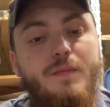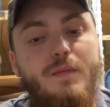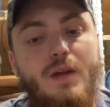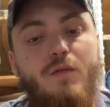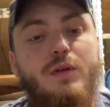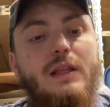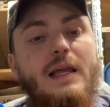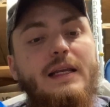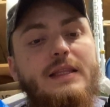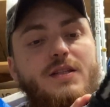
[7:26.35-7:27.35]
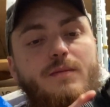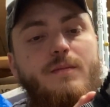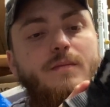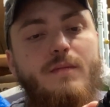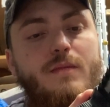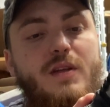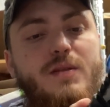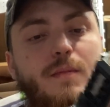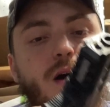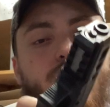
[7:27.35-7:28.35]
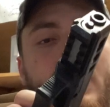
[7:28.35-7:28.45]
really like this model.